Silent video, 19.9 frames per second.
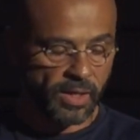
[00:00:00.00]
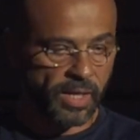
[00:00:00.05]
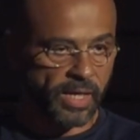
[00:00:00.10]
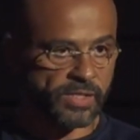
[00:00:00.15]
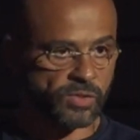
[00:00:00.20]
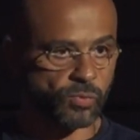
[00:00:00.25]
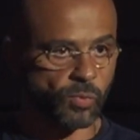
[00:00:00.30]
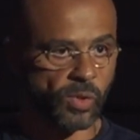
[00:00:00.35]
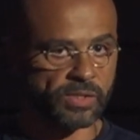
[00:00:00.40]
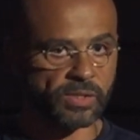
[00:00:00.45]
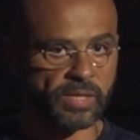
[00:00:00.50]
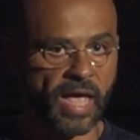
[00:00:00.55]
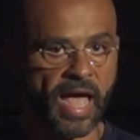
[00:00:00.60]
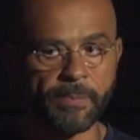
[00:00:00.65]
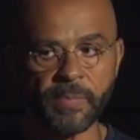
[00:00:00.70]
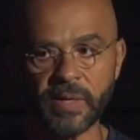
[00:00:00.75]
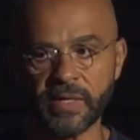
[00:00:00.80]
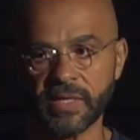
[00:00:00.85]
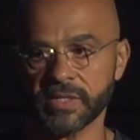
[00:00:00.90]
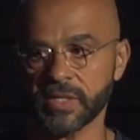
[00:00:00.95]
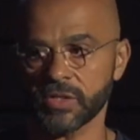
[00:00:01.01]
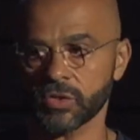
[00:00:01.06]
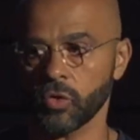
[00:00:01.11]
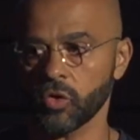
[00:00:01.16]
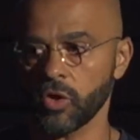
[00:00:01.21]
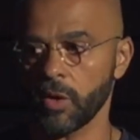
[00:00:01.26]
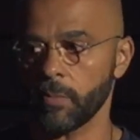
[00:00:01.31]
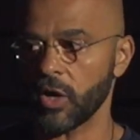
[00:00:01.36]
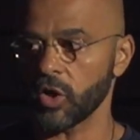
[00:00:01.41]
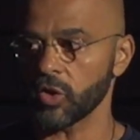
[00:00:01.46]
is what happiness is
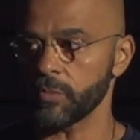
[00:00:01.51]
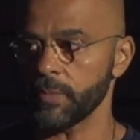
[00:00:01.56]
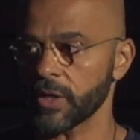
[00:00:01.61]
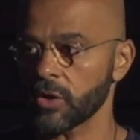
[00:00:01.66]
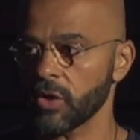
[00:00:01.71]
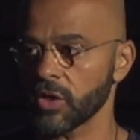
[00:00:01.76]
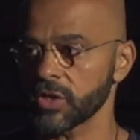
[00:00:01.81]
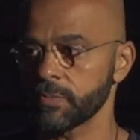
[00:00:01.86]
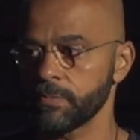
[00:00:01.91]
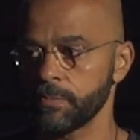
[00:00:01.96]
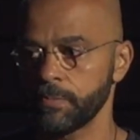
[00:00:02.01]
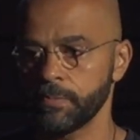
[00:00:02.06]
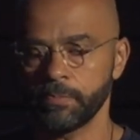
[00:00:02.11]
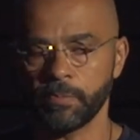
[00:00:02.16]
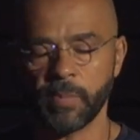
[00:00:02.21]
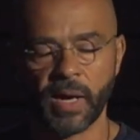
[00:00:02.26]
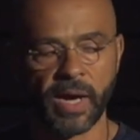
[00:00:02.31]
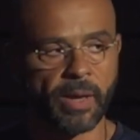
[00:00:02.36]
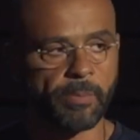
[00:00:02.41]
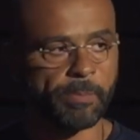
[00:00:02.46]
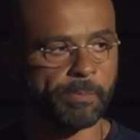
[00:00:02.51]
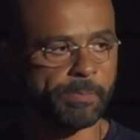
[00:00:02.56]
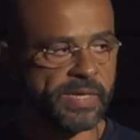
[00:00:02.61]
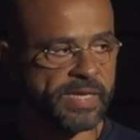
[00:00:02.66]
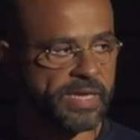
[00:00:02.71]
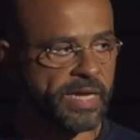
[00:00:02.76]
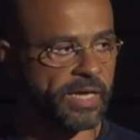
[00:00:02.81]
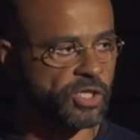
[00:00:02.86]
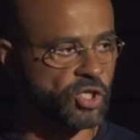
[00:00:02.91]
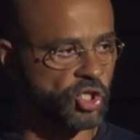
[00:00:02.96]
all about, because by
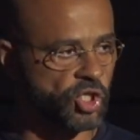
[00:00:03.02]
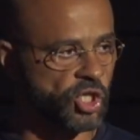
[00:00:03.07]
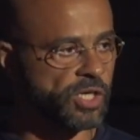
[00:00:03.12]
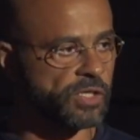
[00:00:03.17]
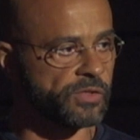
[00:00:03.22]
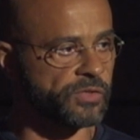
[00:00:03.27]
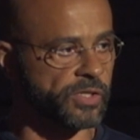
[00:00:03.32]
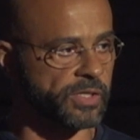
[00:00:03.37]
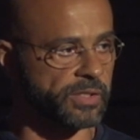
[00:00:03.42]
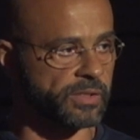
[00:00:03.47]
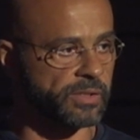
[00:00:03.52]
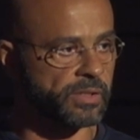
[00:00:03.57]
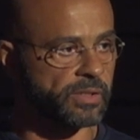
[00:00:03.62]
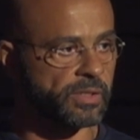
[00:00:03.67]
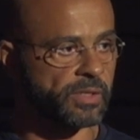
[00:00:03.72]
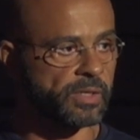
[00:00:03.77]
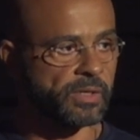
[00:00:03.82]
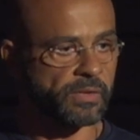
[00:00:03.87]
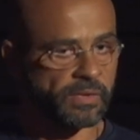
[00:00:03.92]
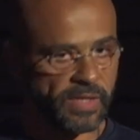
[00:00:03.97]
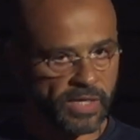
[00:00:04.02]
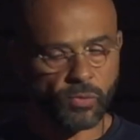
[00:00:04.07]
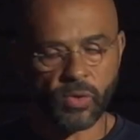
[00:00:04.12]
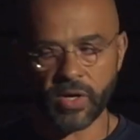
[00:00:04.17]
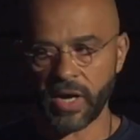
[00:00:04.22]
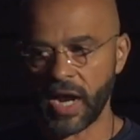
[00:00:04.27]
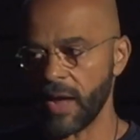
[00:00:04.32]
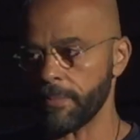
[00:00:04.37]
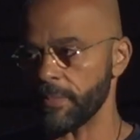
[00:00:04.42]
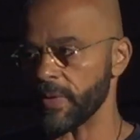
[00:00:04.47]
being children, they
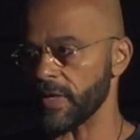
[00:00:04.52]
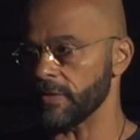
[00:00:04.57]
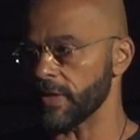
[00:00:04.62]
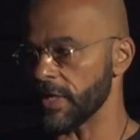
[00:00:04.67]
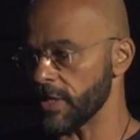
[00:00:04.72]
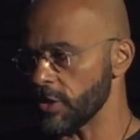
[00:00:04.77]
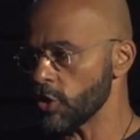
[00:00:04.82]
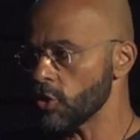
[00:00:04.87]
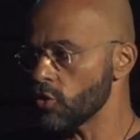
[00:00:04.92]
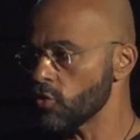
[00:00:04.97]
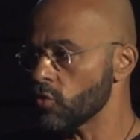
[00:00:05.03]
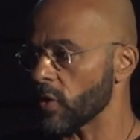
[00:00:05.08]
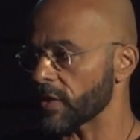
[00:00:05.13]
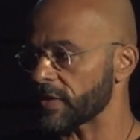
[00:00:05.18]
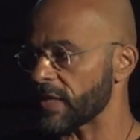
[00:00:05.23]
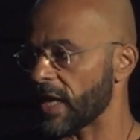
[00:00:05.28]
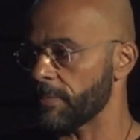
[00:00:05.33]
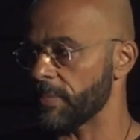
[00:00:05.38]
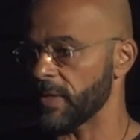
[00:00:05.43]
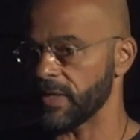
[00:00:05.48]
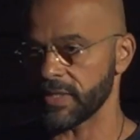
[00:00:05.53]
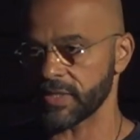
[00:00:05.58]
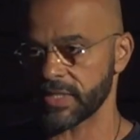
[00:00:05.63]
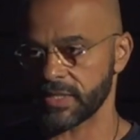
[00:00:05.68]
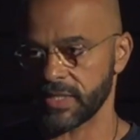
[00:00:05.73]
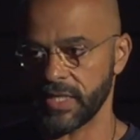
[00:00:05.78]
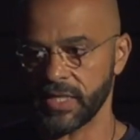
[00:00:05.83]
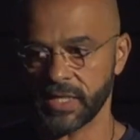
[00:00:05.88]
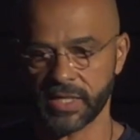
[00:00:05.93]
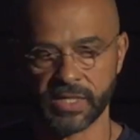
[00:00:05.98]
were happy. They knew what
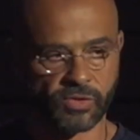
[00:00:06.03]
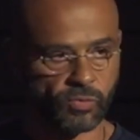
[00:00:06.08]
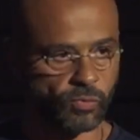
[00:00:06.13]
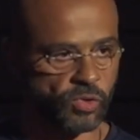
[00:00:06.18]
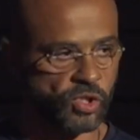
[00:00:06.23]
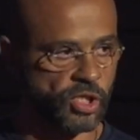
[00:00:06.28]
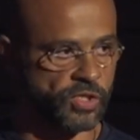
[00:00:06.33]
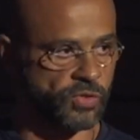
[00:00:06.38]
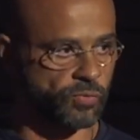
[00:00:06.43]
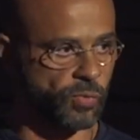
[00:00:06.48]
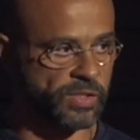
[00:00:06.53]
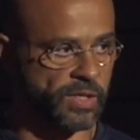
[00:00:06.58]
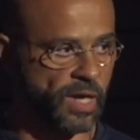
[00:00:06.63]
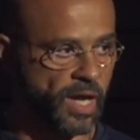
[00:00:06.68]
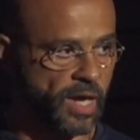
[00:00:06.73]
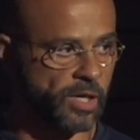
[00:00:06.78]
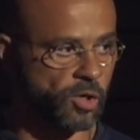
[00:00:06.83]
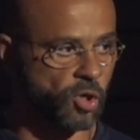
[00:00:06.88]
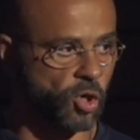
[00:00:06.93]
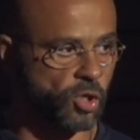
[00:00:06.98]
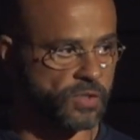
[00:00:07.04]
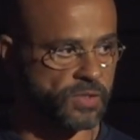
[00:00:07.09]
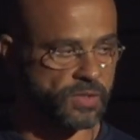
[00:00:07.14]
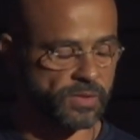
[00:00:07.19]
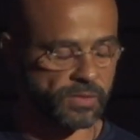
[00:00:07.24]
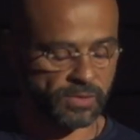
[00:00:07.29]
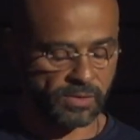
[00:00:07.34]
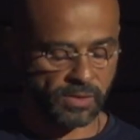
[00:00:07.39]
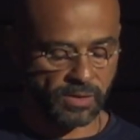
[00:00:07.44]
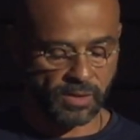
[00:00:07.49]
happiness is, which is what I
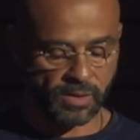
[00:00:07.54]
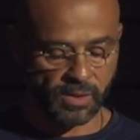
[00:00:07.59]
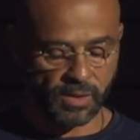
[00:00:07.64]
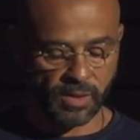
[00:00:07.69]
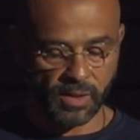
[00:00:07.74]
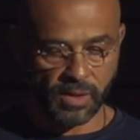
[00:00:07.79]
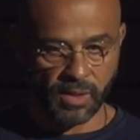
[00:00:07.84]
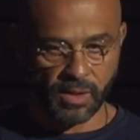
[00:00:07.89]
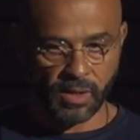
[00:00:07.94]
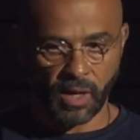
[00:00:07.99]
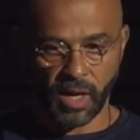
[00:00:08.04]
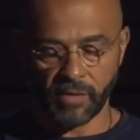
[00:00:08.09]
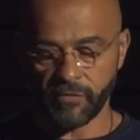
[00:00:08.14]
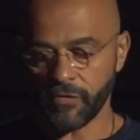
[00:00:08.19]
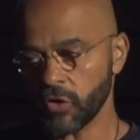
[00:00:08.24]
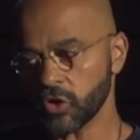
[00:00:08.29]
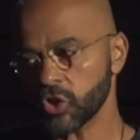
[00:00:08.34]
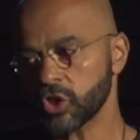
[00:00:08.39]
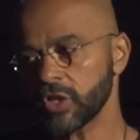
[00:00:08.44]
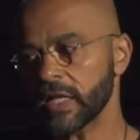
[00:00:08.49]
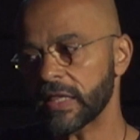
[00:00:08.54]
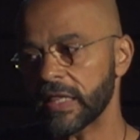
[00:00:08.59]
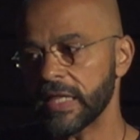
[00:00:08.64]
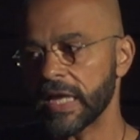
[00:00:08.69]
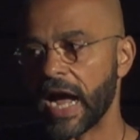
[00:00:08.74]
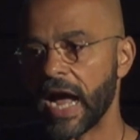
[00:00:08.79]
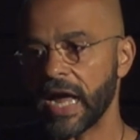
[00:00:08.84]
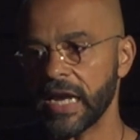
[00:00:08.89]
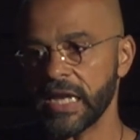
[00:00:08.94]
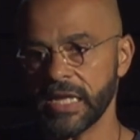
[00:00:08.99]
lost. Unfortunately,
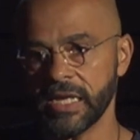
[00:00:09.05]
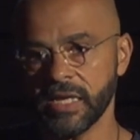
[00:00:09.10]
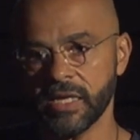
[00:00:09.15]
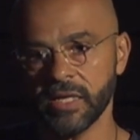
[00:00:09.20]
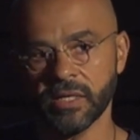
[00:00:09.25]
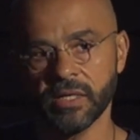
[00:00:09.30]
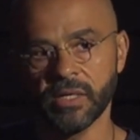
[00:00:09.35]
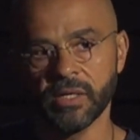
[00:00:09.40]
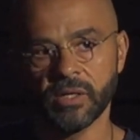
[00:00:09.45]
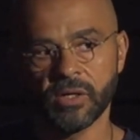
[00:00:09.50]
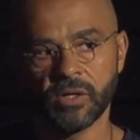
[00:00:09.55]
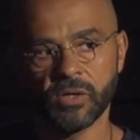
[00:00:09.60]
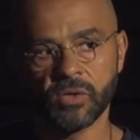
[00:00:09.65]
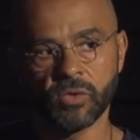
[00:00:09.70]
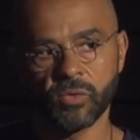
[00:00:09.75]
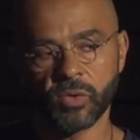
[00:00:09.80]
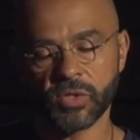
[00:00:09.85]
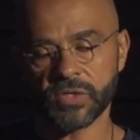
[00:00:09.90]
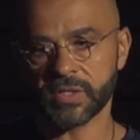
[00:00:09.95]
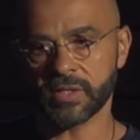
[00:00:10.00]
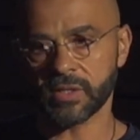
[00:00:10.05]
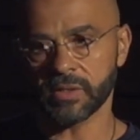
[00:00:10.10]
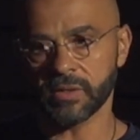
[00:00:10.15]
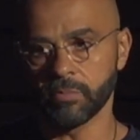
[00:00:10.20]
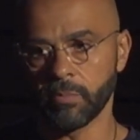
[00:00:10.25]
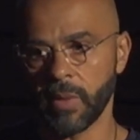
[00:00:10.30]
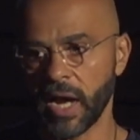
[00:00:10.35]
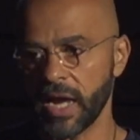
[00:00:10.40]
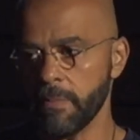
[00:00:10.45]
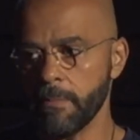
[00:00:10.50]
Ali, who was
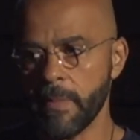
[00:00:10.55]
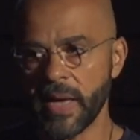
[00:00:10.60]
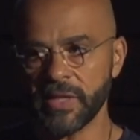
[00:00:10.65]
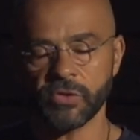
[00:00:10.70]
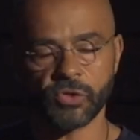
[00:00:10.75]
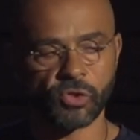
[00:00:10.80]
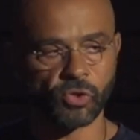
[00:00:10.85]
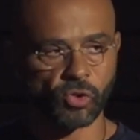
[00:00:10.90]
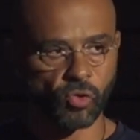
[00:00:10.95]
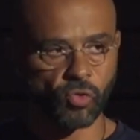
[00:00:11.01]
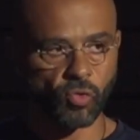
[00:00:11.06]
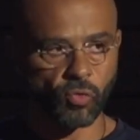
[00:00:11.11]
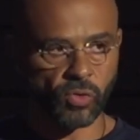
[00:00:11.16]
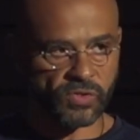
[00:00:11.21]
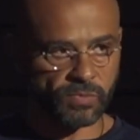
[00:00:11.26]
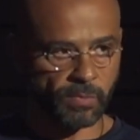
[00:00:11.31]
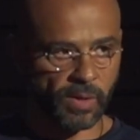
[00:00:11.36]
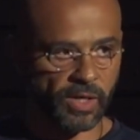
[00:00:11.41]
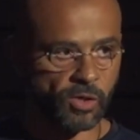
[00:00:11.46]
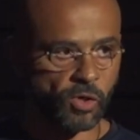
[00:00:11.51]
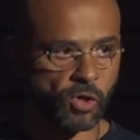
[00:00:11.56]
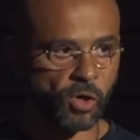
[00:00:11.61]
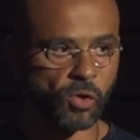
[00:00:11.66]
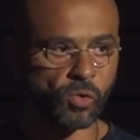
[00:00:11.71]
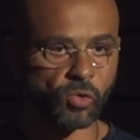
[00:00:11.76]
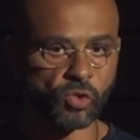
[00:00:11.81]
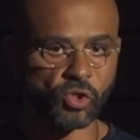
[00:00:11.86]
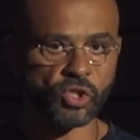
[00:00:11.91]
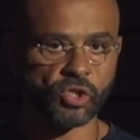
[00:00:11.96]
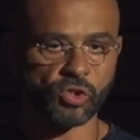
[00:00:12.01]
my mentor, who was my
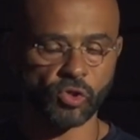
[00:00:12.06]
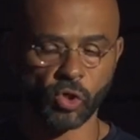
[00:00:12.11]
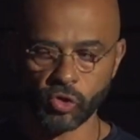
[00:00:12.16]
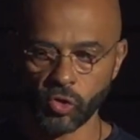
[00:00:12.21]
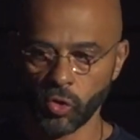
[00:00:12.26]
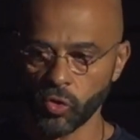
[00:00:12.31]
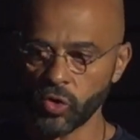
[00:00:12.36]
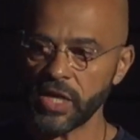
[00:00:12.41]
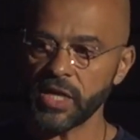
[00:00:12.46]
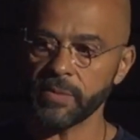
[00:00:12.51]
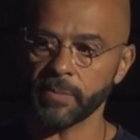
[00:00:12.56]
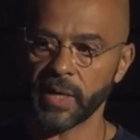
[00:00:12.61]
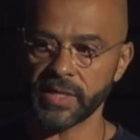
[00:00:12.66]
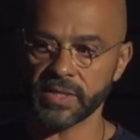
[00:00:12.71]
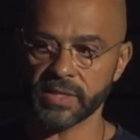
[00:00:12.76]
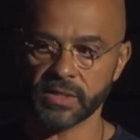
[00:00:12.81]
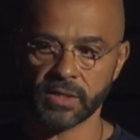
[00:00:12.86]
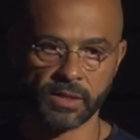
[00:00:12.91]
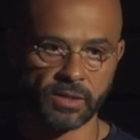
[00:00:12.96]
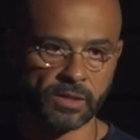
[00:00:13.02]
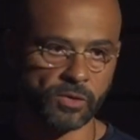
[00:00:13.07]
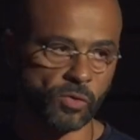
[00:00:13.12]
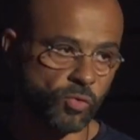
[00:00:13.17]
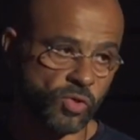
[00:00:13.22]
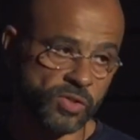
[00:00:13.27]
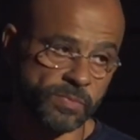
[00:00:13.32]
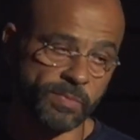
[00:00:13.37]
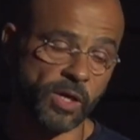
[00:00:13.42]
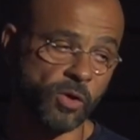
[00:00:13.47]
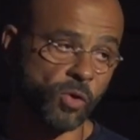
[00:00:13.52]
coach, not only my son, who
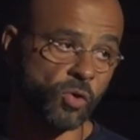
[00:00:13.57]
was